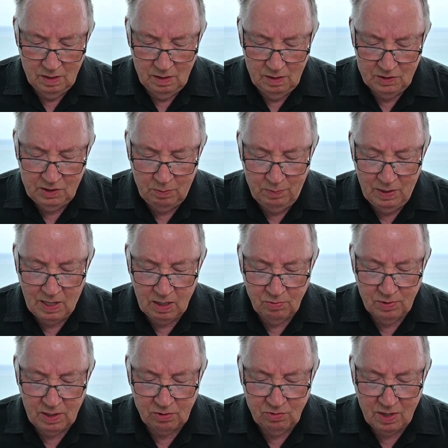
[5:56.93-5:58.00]
It seemed to me
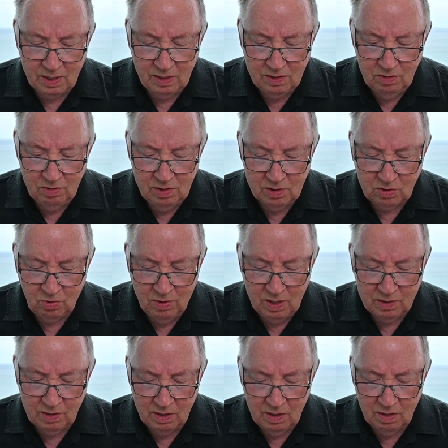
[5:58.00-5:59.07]
like when I tried to do this
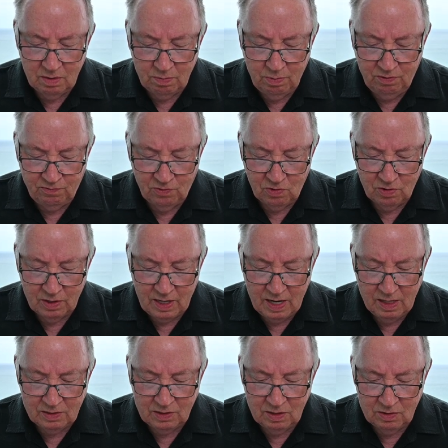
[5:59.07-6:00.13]
questionnaire before and
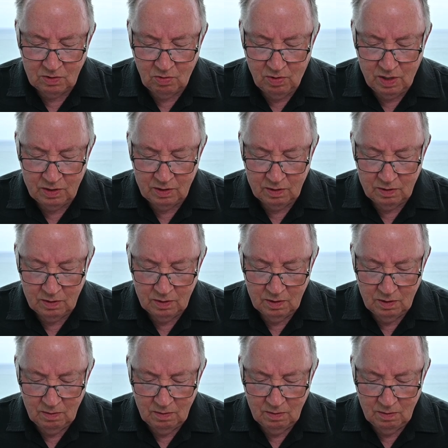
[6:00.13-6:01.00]
I asked this question,